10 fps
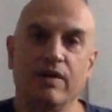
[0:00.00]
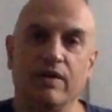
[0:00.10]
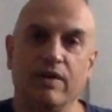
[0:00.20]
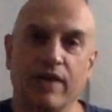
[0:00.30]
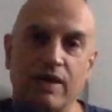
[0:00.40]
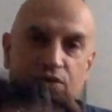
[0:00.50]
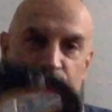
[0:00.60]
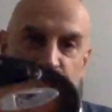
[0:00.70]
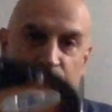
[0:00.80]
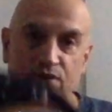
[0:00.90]
Again, I just
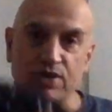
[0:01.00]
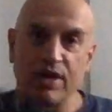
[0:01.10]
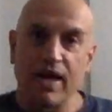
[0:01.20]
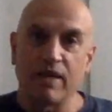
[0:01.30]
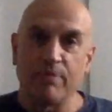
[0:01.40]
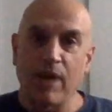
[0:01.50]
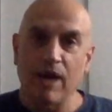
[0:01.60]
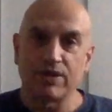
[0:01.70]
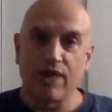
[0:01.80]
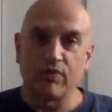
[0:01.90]
took this thing out of the
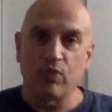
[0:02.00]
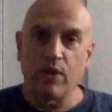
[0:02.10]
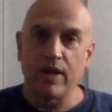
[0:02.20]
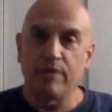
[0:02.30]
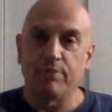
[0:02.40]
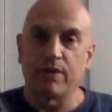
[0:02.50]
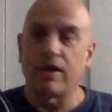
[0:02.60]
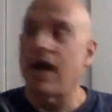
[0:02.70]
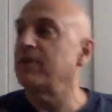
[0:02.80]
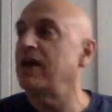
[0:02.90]
box, haven't weighed it, but
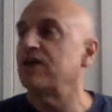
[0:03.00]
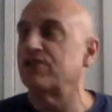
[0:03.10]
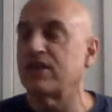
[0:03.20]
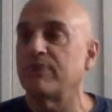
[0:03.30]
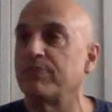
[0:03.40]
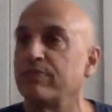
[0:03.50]
I'm guessing